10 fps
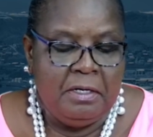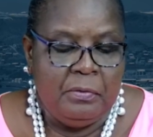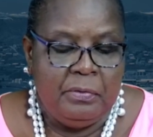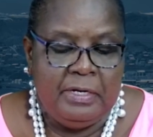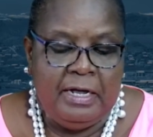
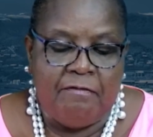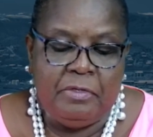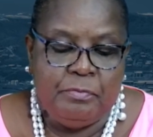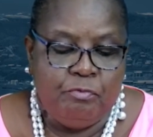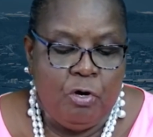We will have
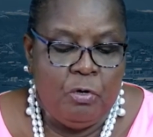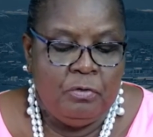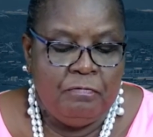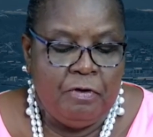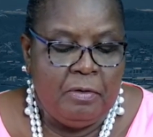Ms.
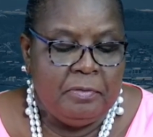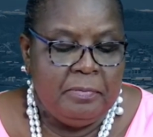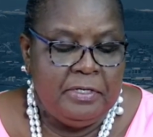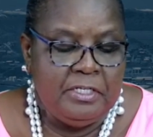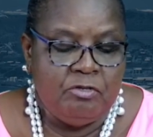Brown from the
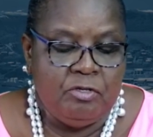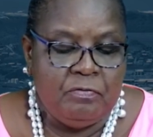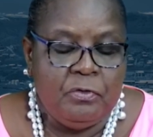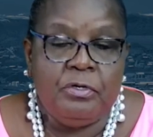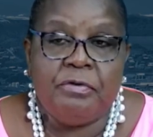Ministry
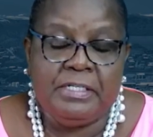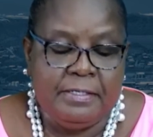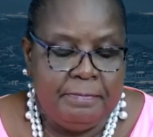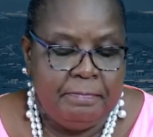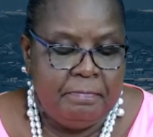of
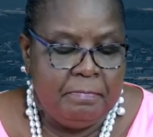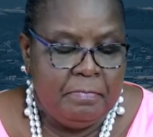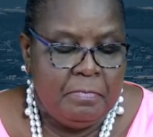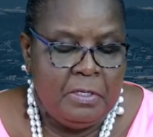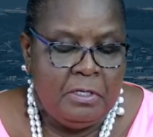Tourism,
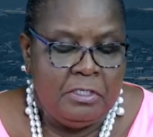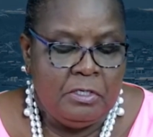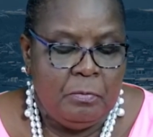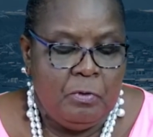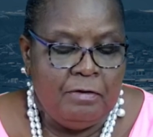
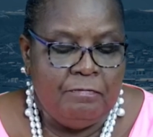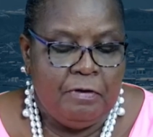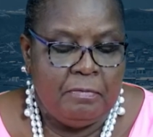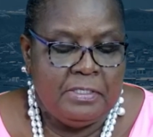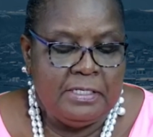someone
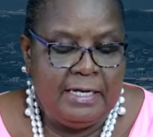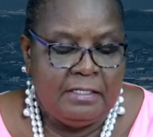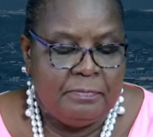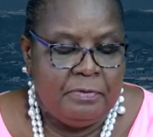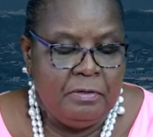from
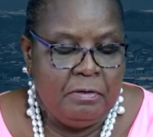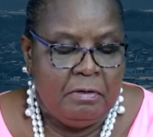SCASPA.